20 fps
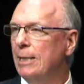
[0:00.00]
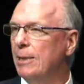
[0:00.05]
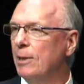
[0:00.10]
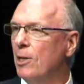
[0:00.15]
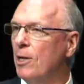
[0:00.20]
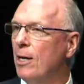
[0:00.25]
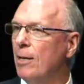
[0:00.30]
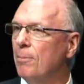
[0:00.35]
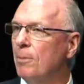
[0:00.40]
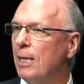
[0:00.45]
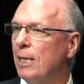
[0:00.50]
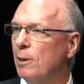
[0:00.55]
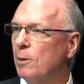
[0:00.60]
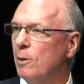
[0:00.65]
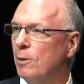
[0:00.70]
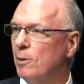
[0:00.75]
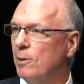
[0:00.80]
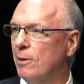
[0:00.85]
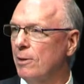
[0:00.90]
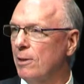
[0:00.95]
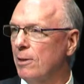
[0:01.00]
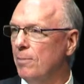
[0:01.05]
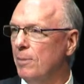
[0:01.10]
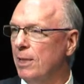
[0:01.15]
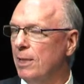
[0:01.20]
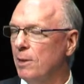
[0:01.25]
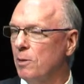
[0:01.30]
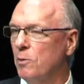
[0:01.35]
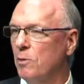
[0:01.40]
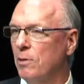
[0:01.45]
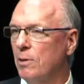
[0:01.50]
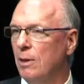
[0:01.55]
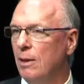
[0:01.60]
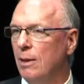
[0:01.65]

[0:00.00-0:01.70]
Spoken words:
and complex the system is.